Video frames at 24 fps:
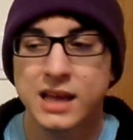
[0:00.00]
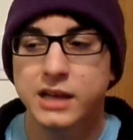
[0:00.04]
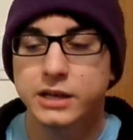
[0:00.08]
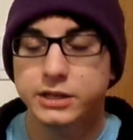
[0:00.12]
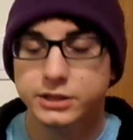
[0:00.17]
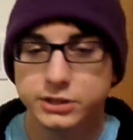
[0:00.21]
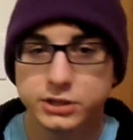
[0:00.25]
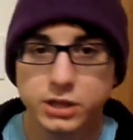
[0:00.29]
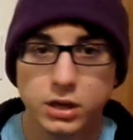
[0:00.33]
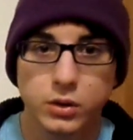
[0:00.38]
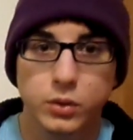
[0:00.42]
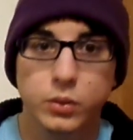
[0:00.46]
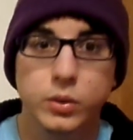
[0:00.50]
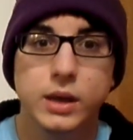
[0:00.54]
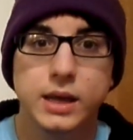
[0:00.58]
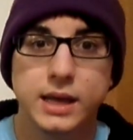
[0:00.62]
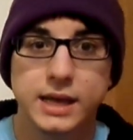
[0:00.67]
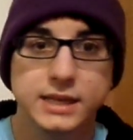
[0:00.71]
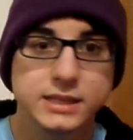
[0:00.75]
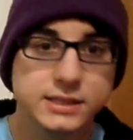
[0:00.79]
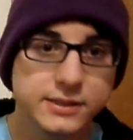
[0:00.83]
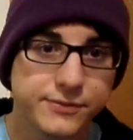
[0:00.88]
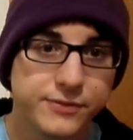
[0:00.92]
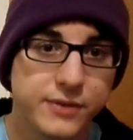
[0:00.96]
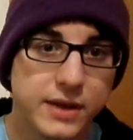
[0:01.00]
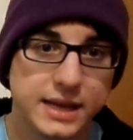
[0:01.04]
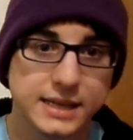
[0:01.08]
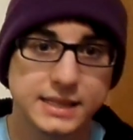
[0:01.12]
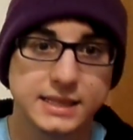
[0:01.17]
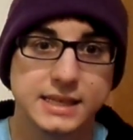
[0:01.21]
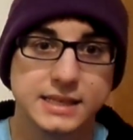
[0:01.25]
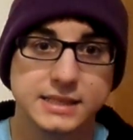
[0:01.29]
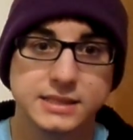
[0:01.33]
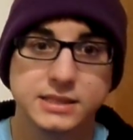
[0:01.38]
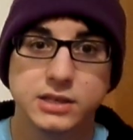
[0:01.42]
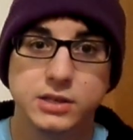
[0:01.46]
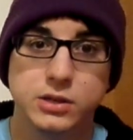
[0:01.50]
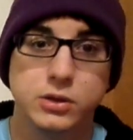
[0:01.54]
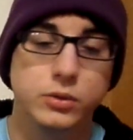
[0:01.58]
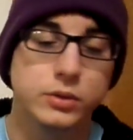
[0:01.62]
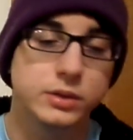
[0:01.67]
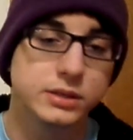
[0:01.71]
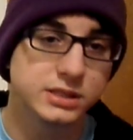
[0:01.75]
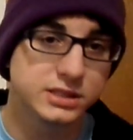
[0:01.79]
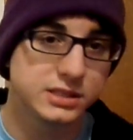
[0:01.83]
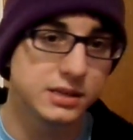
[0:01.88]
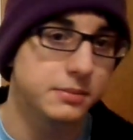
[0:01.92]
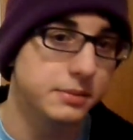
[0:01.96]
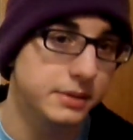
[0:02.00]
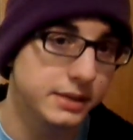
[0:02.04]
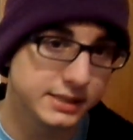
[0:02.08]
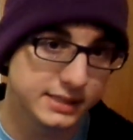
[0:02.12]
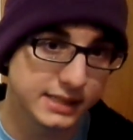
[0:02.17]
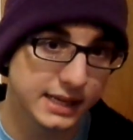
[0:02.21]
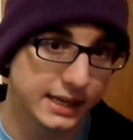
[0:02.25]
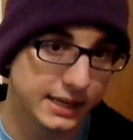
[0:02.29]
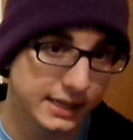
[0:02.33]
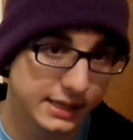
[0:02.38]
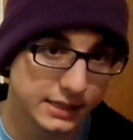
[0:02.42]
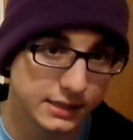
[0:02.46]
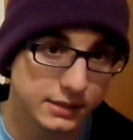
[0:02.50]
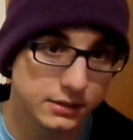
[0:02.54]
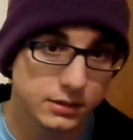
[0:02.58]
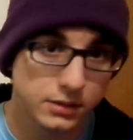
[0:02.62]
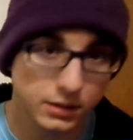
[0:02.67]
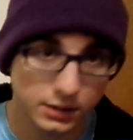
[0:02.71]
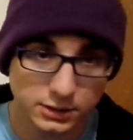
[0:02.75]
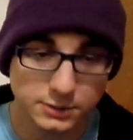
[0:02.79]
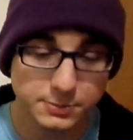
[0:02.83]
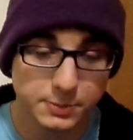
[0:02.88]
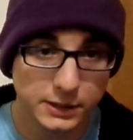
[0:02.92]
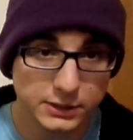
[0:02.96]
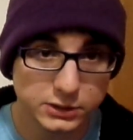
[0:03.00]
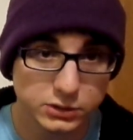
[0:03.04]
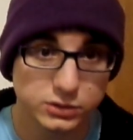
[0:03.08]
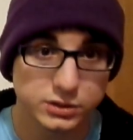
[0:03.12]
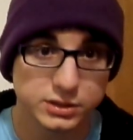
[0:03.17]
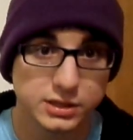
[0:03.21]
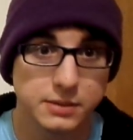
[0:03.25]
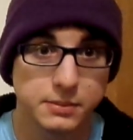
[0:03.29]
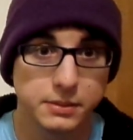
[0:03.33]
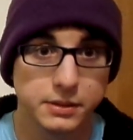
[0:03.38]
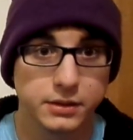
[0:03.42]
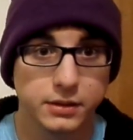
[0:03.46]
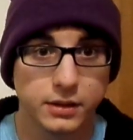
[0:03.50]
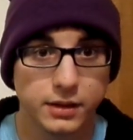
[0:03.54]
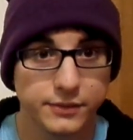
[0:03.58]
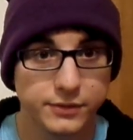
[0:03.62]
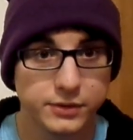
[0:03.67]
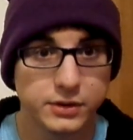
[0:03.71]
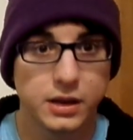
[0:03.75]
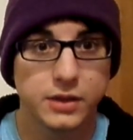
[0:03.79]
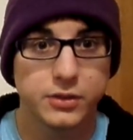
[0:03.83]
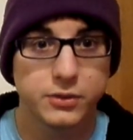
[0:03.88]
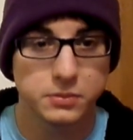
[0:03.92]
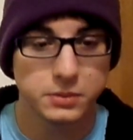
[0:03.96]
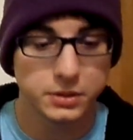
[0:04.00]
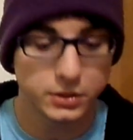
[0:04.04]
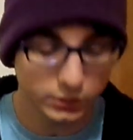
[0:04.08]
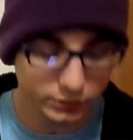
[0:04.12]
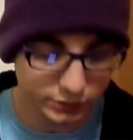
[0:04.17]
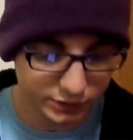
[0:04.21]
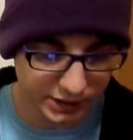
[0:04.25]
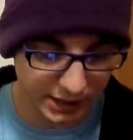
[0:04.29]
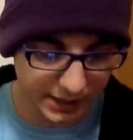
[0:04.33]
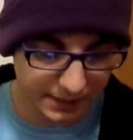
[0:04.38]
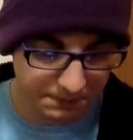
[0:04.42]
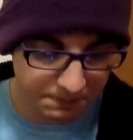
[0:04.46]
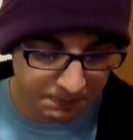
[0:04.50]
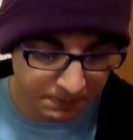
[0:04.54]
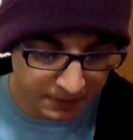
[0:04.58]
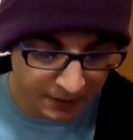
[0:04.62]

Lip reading: So his effect is you can summon a special summon of another Madolche.